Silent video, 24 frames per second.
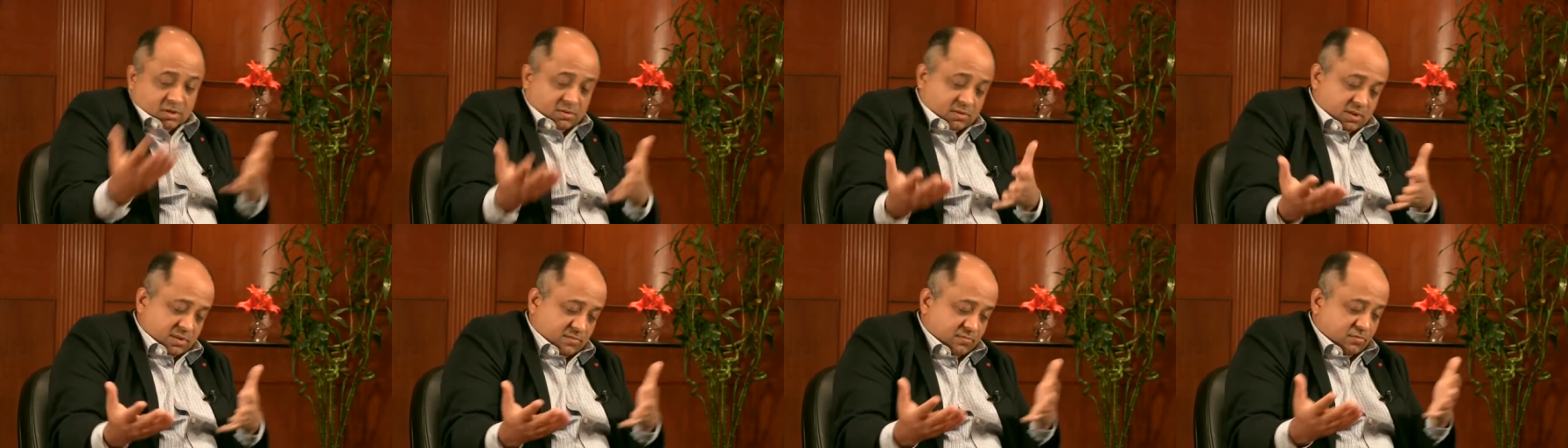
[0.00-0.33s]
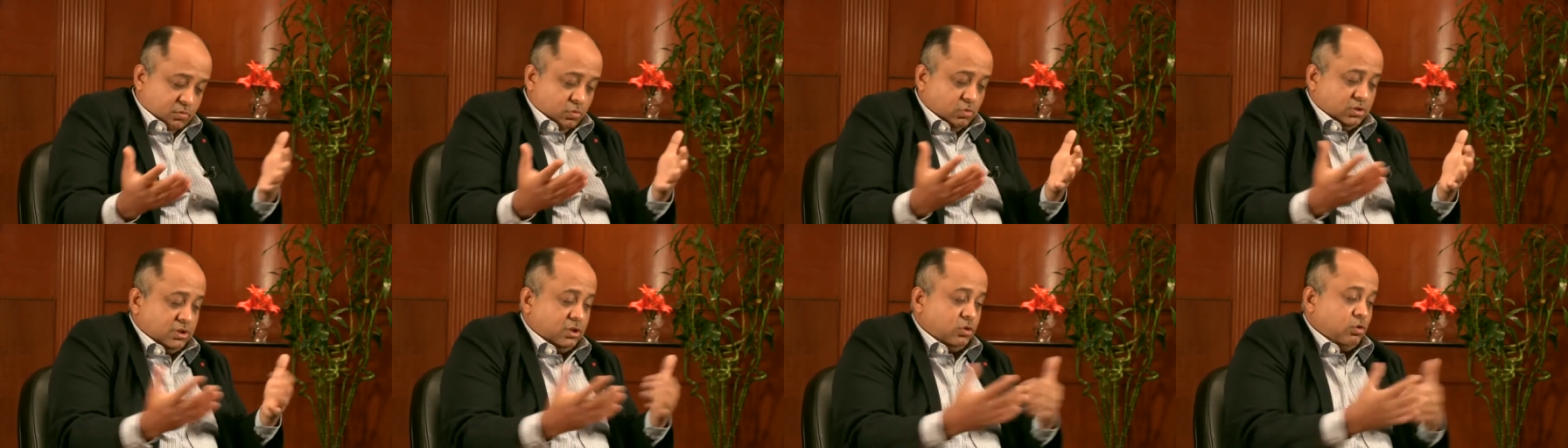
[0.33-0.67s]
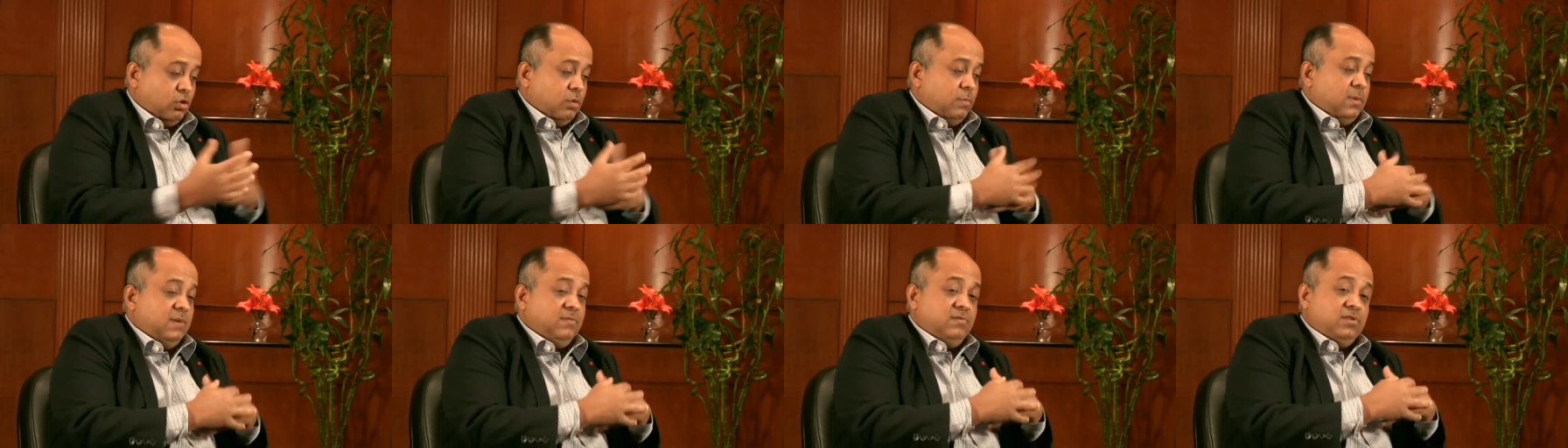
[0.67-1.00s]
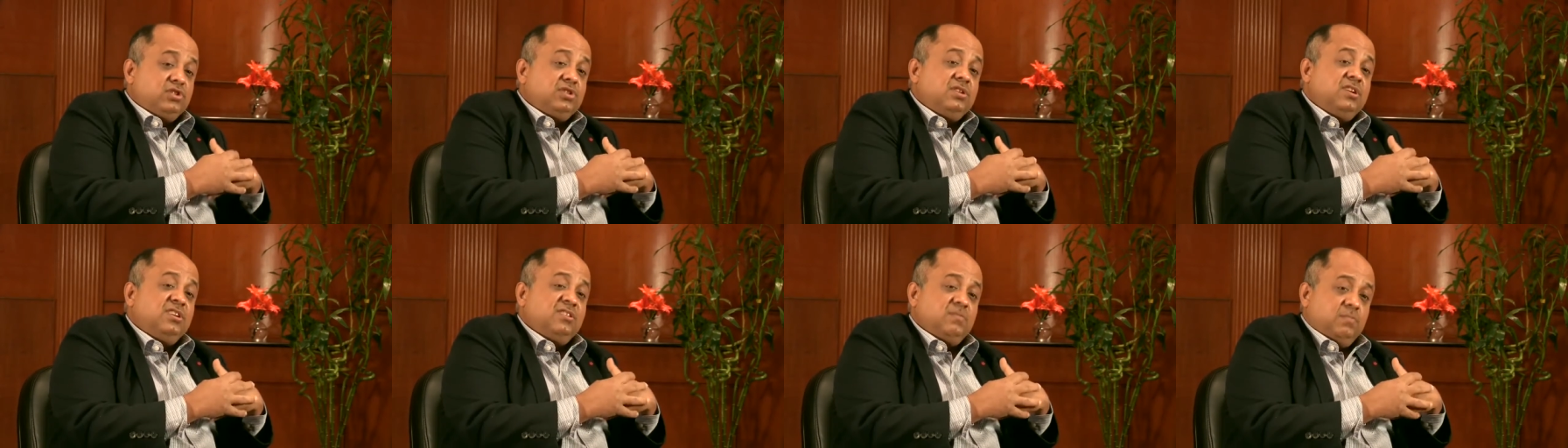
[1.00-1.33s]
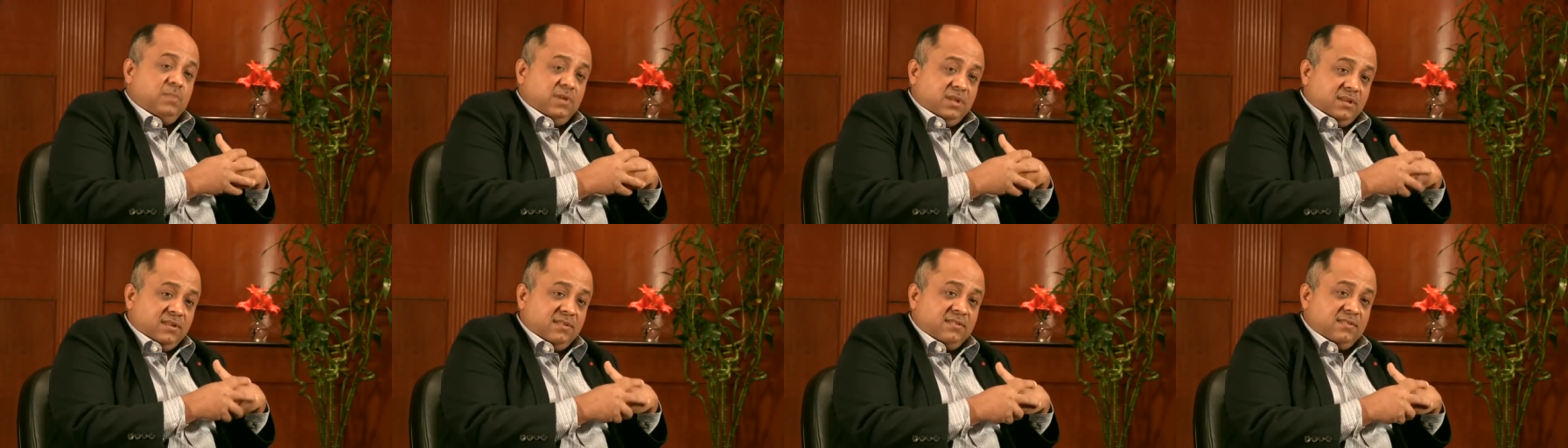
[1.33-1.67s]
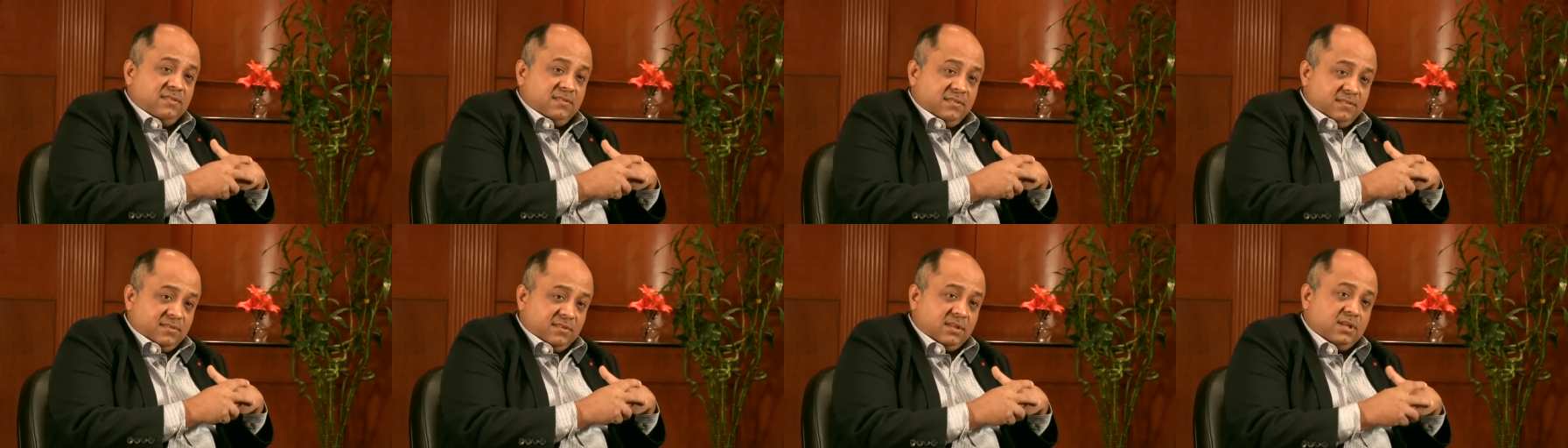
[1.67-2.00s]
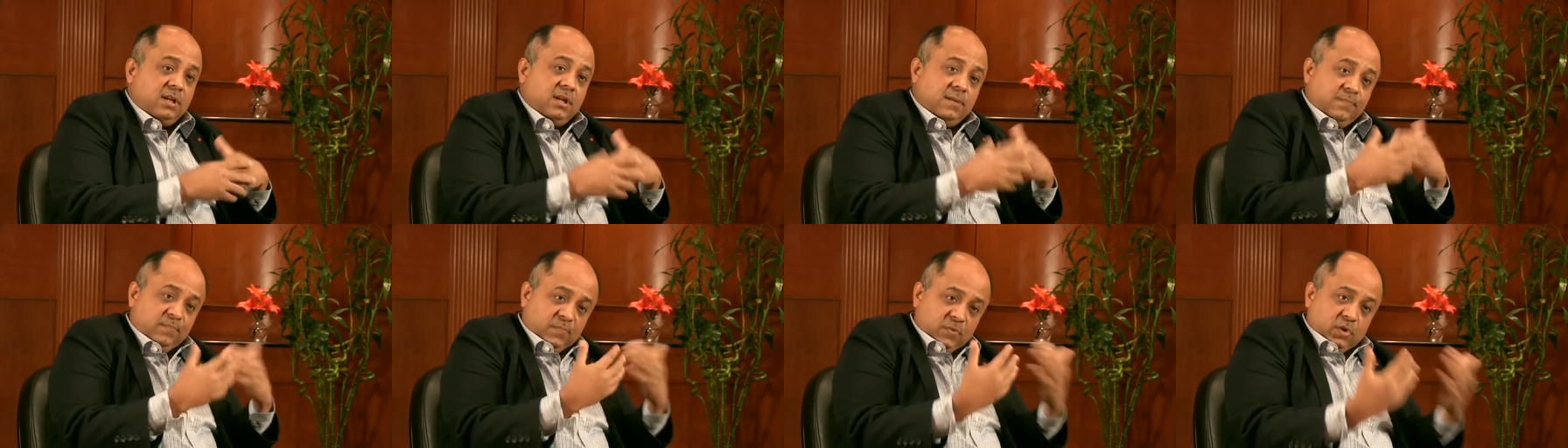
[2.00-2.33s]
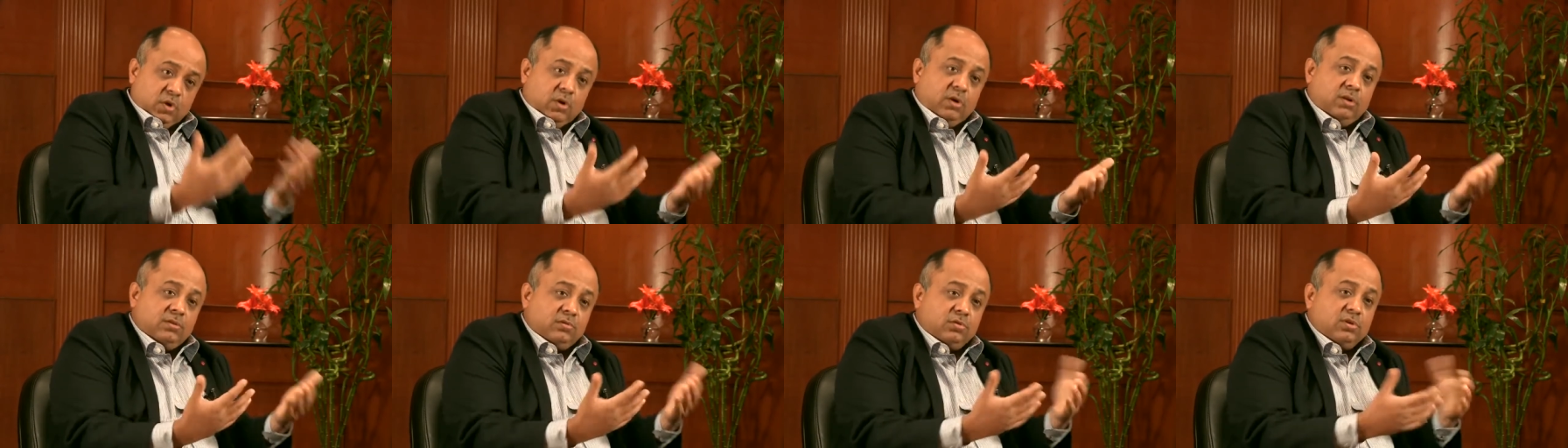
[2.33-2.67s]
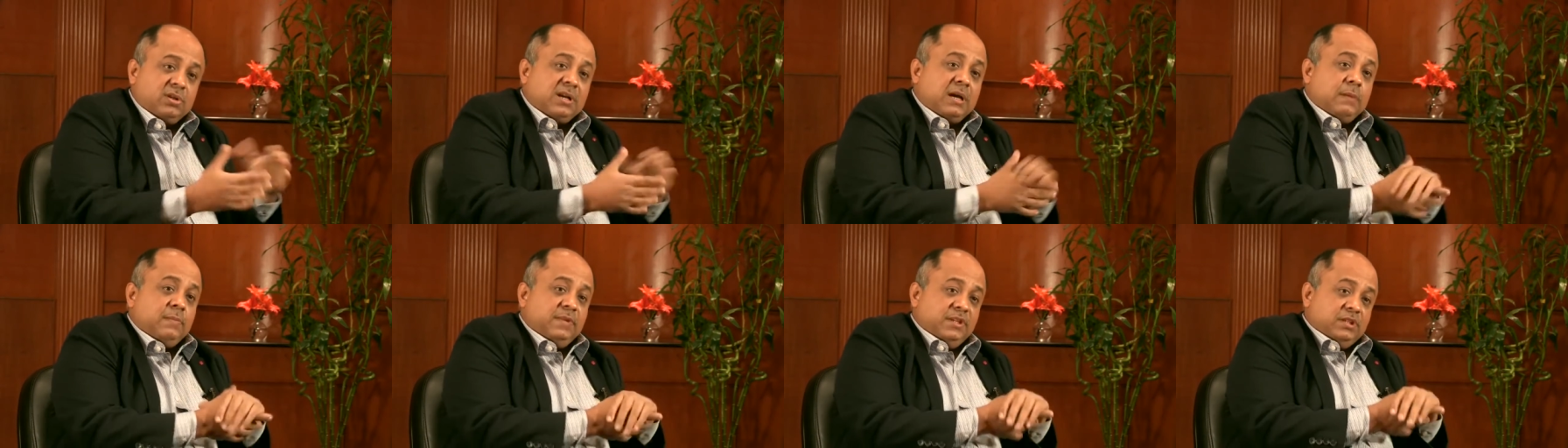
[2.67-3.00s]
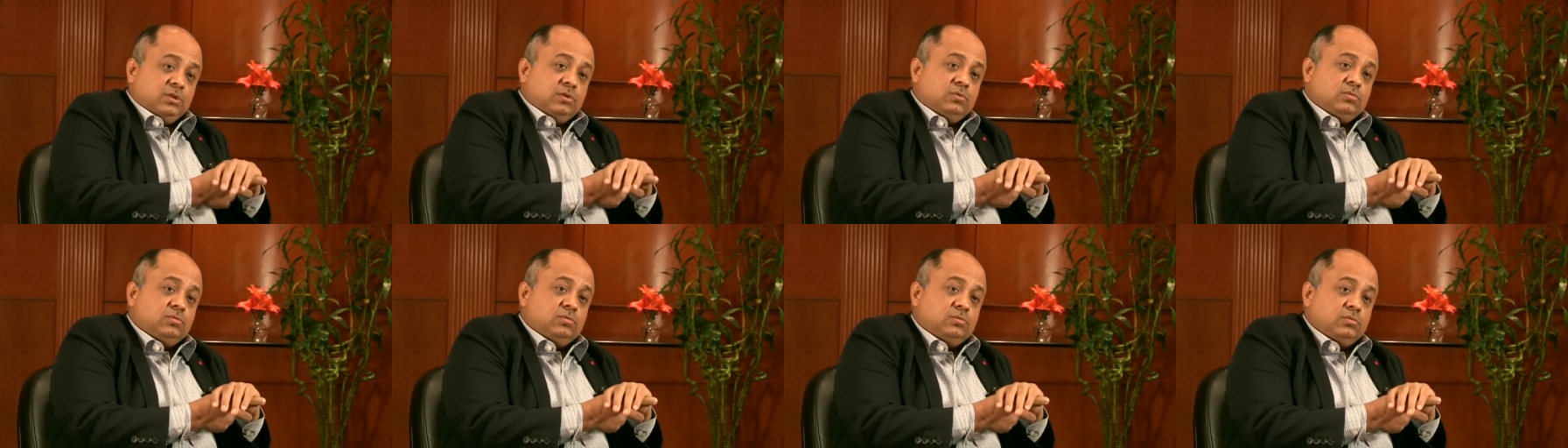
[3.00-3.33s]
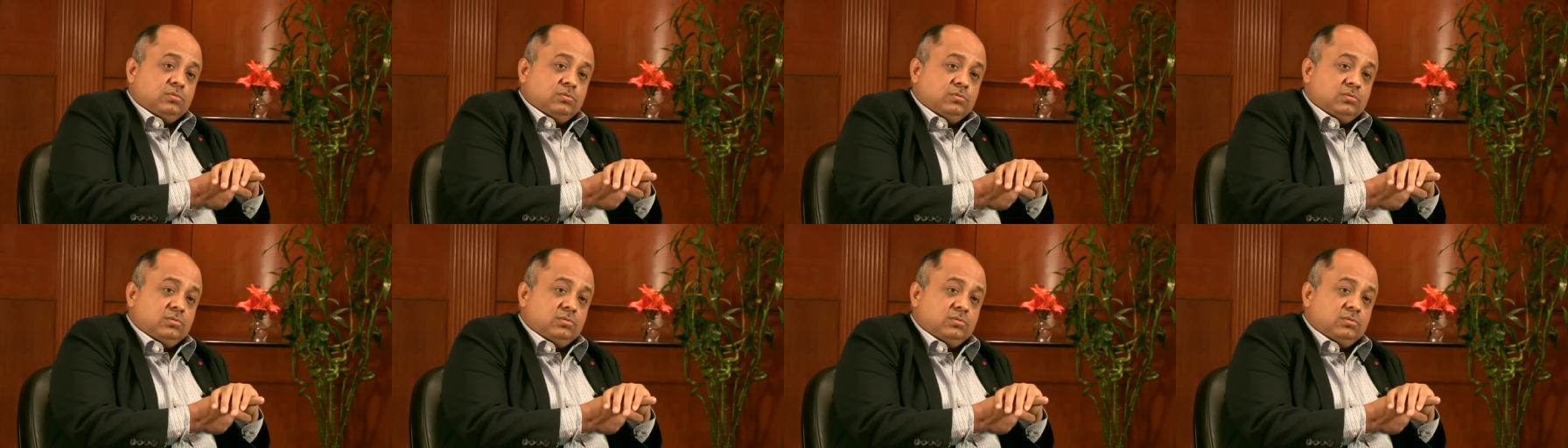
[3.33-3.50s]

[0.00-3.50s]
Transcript: you know, in future Dolby Vision experiences also coming to,